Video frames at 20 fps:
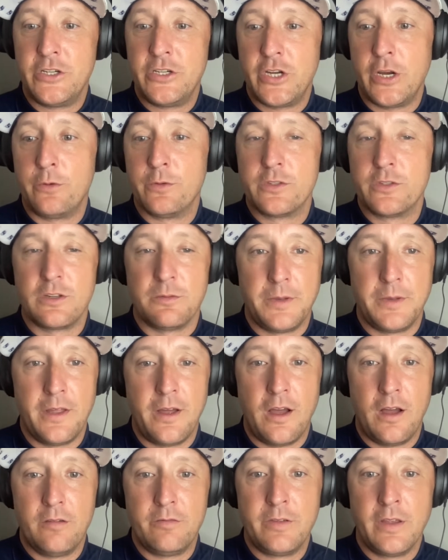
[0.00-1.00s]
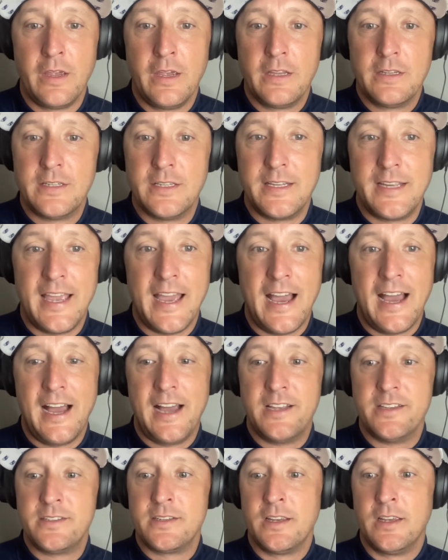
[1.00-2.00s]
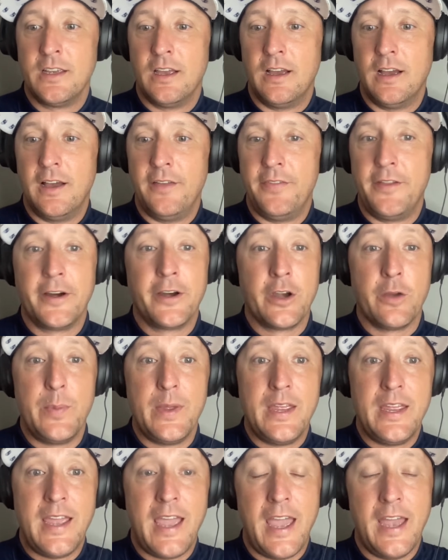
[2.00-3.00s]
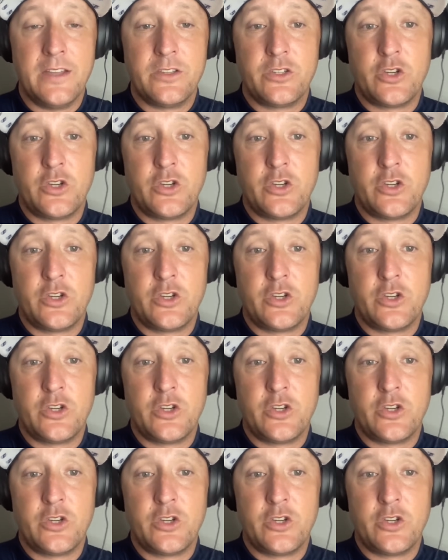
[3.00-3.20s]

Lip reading: showing some love to the guys. They're going to be at